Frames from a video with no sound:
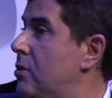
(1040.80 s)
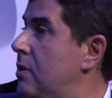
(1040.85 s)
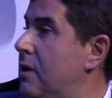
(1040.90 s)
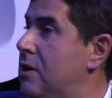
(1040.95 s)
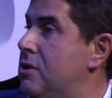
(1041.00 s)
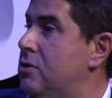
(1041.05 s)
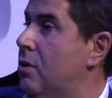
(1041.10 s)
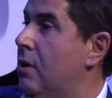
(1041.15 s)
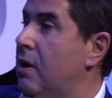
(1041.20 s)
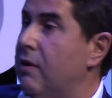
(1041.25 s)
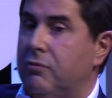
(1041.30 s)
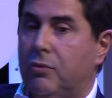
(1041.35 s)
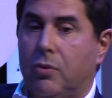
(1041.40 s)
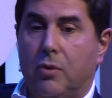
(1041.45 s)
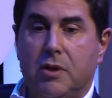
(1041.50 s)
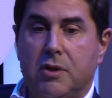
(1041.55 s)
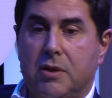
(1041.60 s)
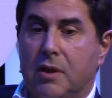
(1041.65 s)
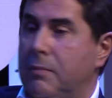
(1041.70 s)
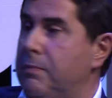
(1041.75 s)
needs to have
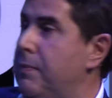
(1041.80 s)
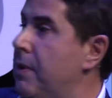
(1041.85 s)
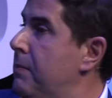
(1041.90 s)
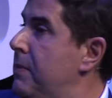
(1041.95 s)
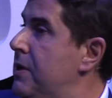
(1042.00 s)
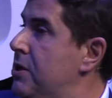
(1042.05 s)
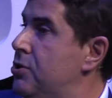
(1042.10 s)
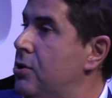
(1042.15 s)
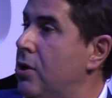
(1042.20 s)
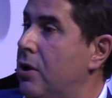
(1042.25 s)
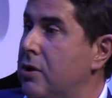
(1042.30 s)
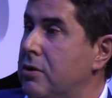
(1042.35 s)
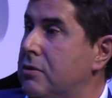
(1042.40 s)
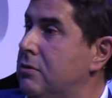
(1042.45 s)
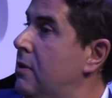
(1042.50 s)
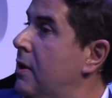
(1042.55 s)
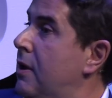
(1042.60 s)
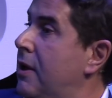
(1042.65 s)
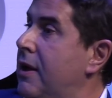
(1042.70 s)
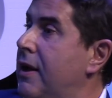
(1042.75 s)
touristic permission
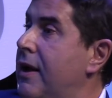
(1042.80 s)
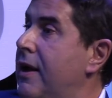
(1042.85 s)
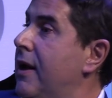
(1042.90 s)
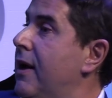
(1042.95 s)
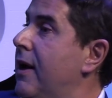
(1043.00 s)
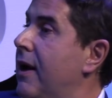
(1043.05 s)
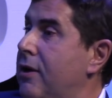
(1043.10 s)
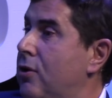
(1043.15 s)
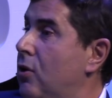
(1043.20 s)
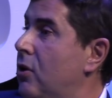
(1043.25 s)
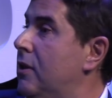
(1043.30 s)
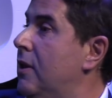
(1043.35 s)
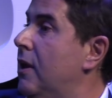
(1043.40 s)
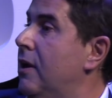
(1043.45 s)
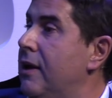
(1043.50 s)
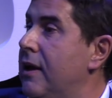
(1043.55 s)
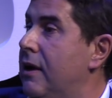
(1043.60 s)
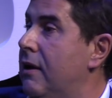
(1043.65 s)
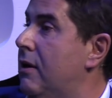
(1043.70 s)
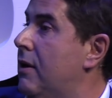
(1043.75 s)
and all the
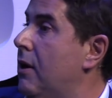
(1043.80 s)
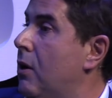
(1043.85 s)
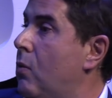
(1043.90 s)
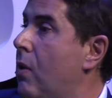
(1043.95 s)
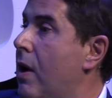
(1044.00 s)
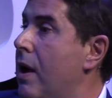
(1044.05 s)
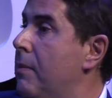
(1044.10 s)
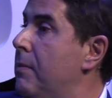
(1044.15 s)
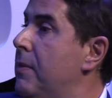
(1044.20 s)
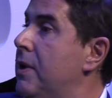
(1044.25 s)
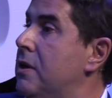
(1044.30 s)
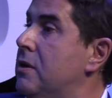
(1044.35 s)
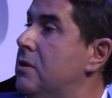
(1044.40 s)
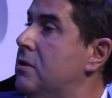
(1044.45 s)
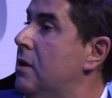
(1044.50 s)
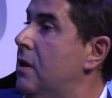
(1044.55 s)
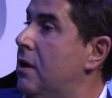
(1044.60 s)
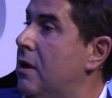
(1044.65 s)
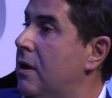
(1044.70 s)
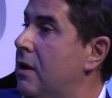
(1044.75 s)
legal
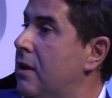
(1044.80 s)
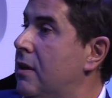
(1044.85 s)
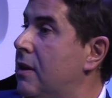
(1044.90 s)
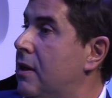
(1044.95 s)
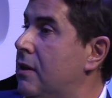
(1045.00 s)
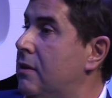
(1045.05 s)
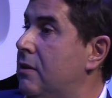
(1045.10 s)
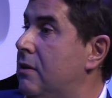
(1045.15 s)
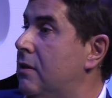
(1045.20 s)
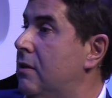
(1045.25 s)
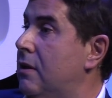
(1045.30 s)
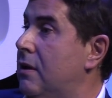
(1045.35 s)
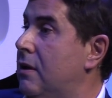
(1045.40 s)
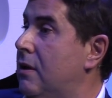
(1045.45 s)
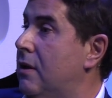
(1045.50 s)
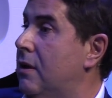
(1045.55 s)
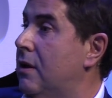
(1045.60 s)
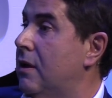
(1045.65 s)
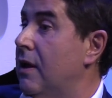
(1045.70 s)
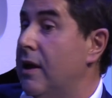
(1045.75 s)
requirements
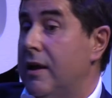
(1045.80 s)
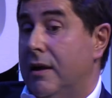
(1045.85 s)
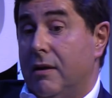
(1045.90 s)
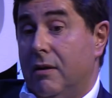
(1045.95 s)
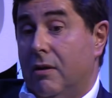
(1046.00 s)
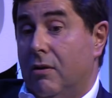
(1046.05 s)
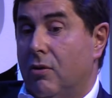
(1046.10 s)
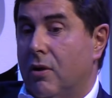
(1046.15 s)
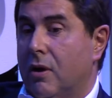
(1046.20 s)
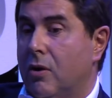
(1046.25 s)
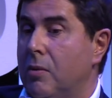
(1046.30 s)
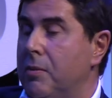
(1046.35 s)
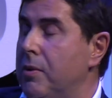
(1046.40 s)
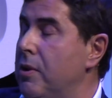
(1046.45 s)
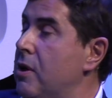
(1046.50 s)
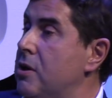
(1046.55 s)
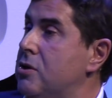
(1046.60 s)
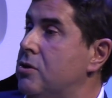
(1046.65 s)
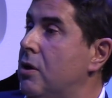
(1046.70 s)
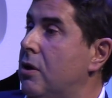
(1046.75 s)
that any other
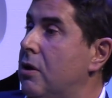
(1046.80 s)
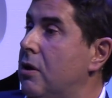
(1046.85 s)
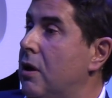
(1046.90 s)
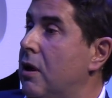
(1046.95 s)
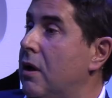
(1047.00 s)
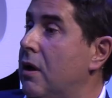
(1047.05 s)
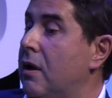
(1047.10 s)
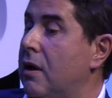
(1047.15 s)
accommodation